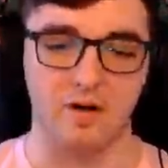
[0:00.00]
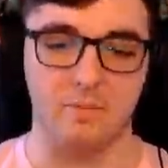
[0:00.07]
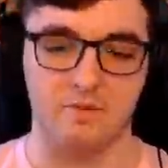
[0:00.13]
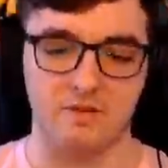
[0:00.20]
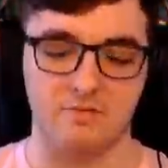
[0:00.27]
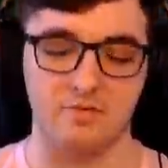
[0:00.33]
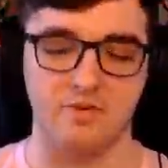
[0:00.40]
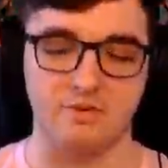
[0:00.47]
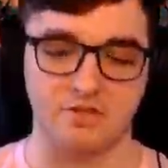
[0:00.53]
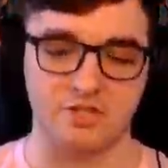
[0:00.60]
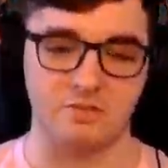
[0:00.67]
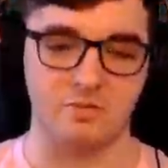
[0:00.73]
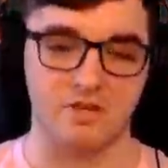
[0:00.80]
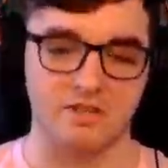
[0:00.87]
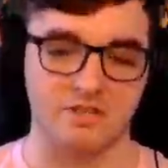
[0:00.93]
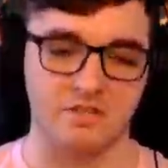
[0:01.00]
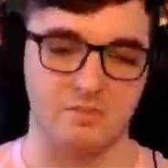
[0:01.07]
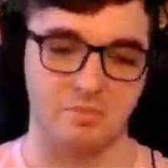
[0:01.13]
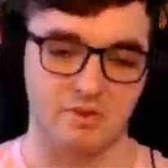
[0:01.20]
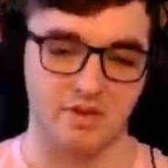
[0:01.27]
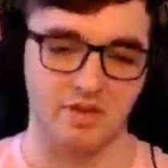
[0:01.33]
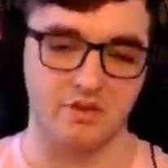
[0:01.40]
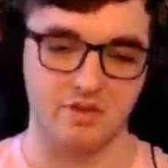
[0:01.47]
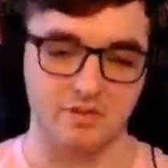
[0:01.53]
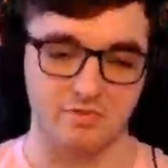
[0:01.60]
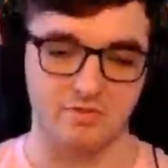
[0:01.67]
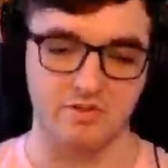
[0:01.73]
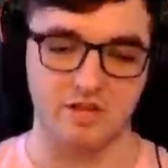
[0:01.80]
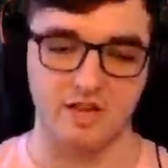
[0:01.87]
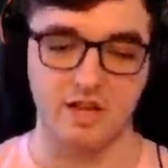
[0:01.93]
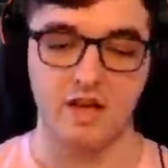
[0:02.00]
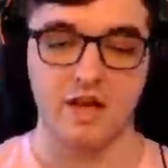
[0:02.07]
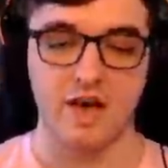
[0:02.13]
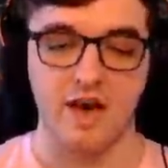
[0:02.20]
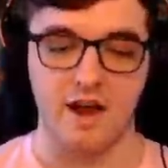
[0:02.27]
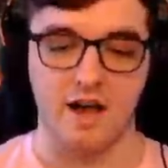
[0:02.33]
up on the field just because they're playing you differently at a